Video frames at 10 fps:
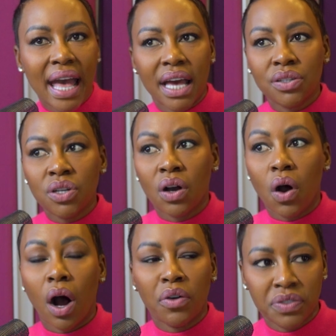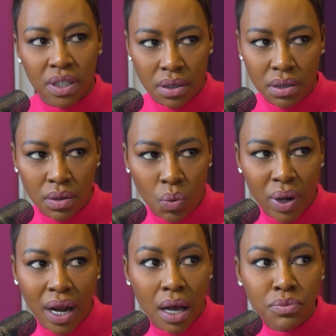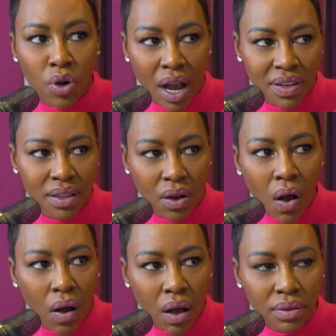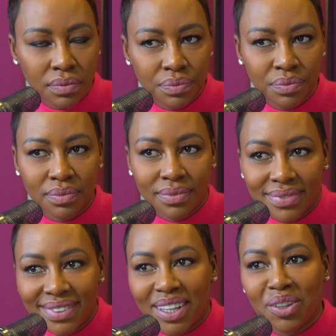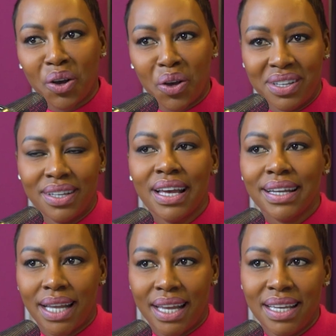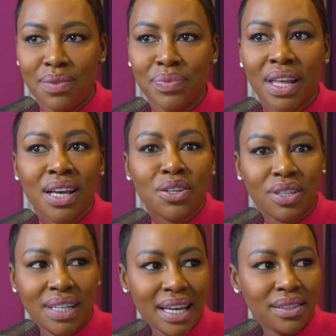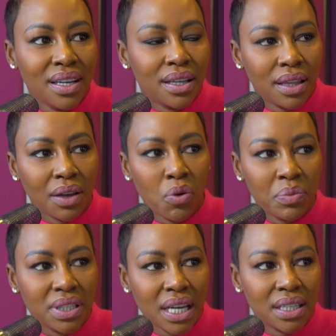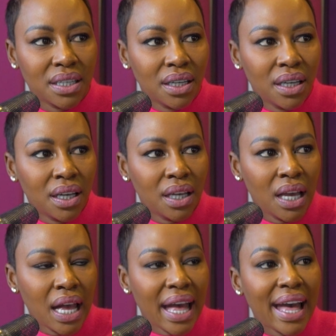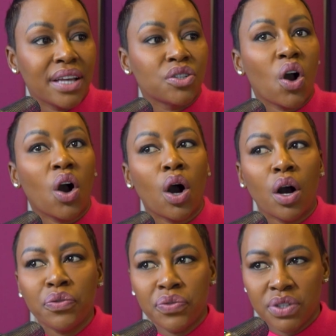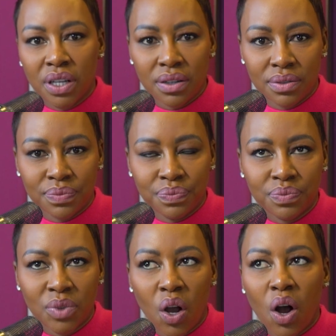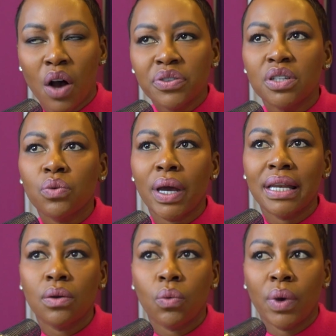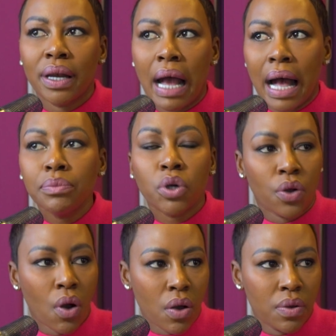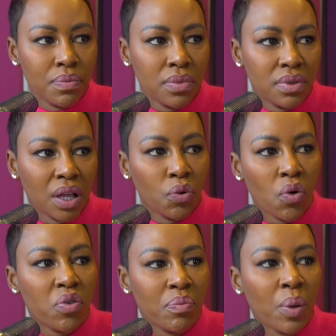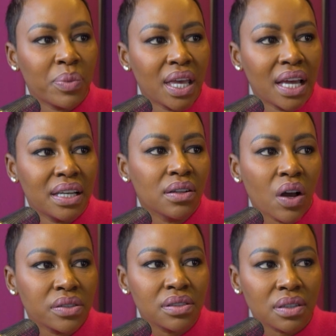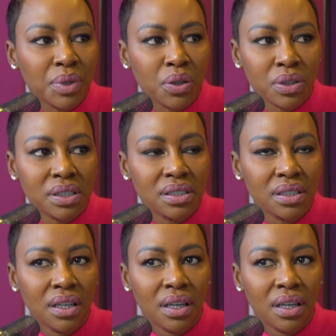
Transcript: And often when I'm driving the car, they'll go, daddy. They call me daddy. And often when I'm not home, they'll call for mommy and he'll answer because